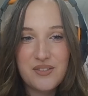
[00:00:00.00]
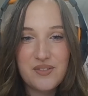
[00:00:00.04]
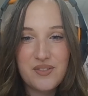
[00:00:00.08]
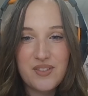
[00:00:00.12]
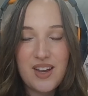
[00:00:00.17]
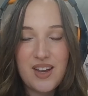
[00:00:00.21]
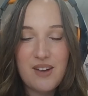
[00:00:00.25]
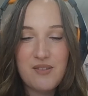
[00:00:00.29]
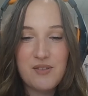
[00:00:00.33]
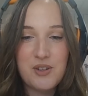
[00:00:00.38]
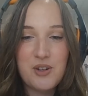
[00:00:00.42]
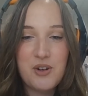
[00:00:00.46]

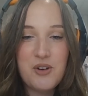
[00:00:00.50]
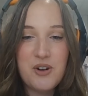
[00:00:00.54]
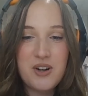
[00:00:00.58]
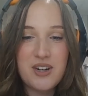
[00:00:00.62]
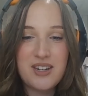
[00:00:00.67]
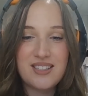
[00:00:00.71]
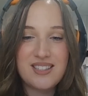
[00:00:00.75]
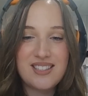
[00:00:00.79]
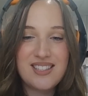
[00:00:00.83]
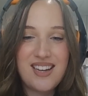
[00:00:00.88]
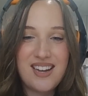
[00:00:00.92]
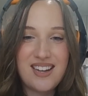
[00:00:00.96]
Yeah, of
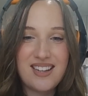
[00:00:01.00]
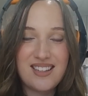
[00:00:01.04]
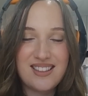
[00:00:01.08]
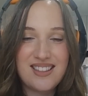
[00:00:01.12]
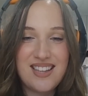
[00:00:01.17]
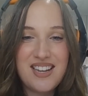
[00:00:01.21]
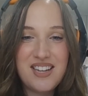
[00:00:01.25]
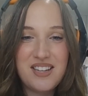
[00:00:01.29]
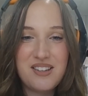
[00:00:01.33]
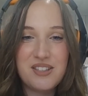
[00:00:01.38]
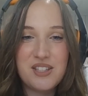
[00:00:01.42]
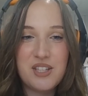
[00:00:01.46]
course. Yeah. Uh,
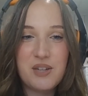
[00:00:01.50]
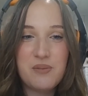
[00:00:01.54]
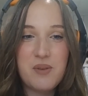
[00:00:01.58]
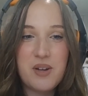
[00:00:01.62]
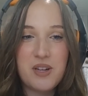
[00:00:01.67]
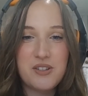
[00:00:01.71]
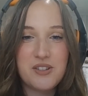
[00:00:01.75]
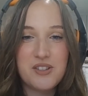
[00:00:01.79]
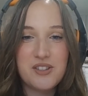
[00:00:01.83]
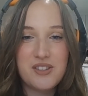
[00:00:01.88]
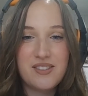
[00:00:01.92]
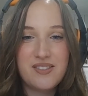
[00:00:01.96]
thank you so
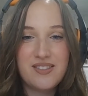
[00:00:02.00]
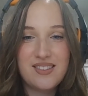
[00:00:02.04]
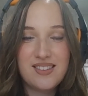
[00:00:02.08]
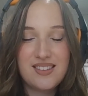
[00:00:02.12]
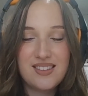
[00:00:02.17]
much. You